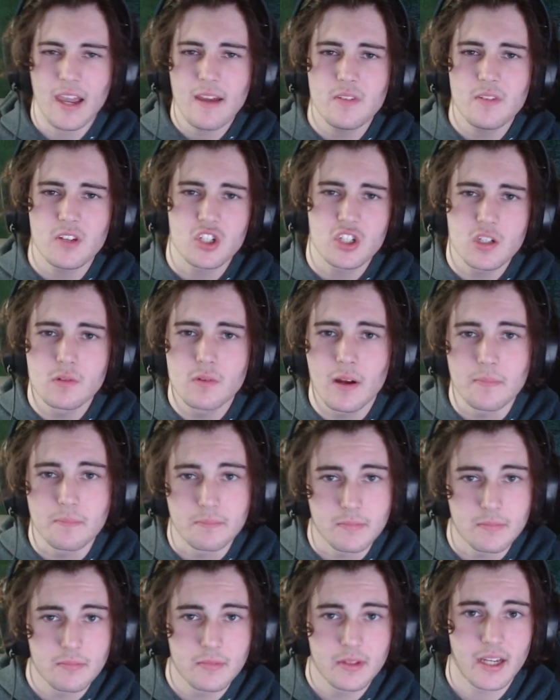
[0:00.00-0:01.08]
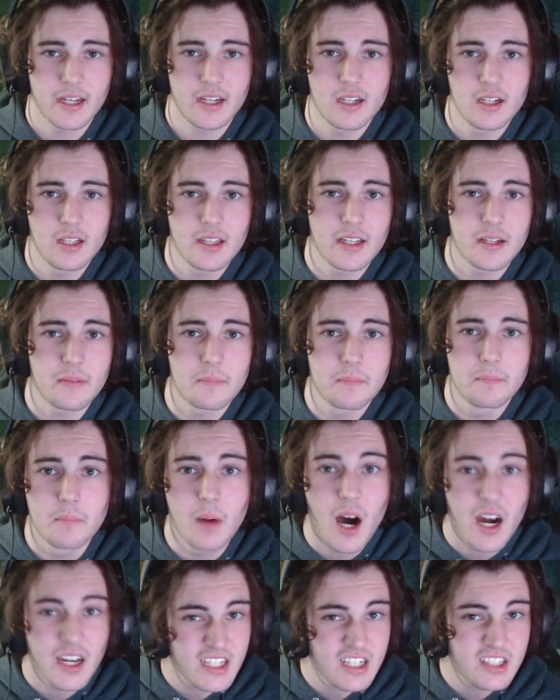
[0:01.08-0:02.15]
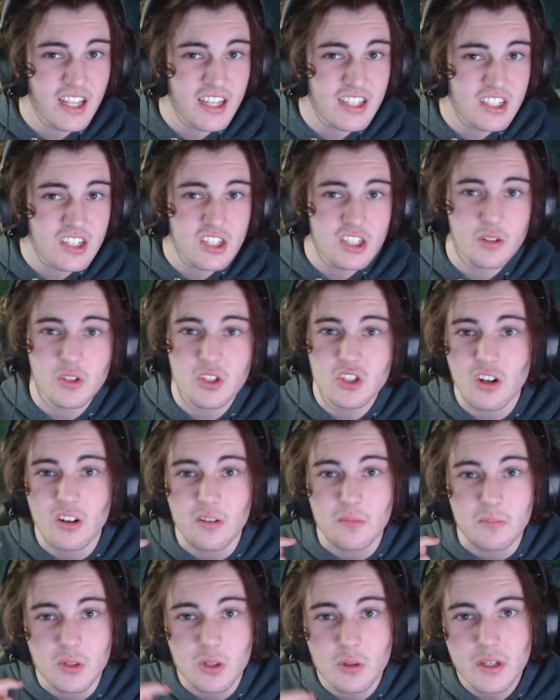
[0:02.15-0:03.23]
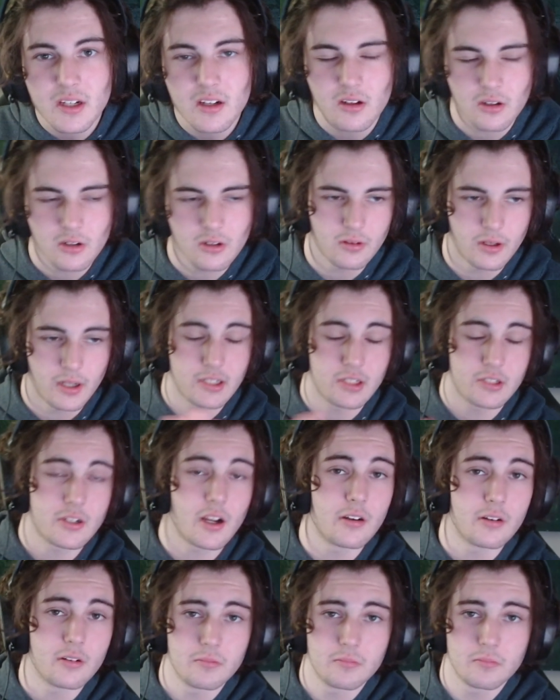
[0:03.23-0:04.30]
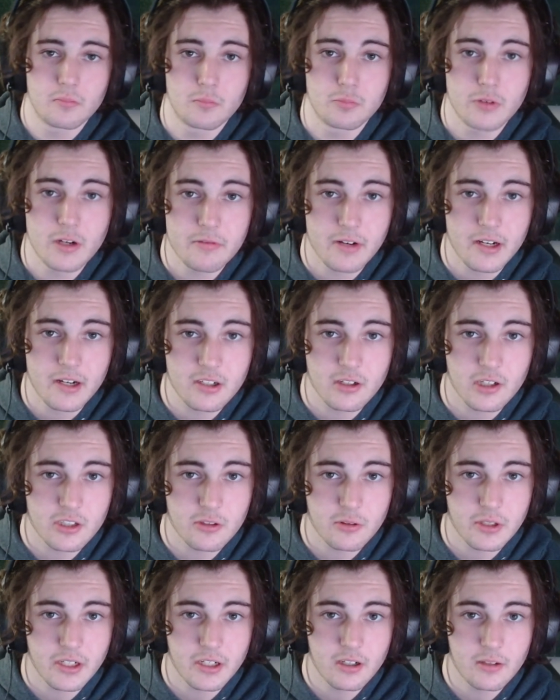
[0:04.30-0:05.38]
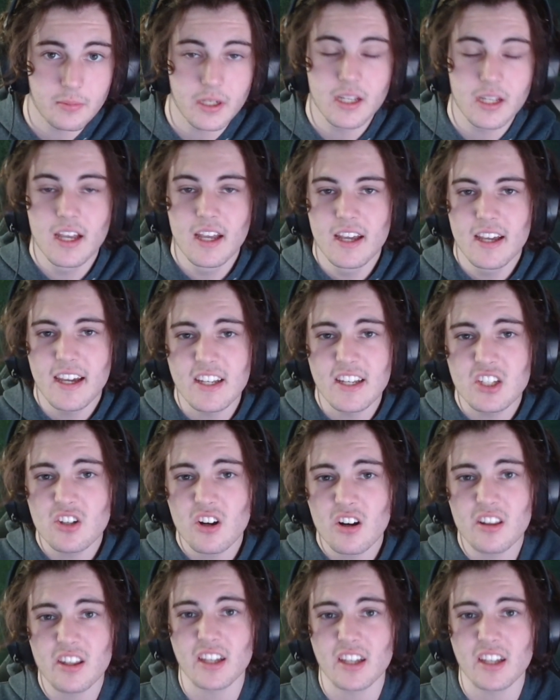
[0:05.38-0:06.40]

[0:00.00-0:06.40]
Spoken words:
the Chiron like mogging lesson, so it started mewing. Oh, I just got her brain rot territory here, but it started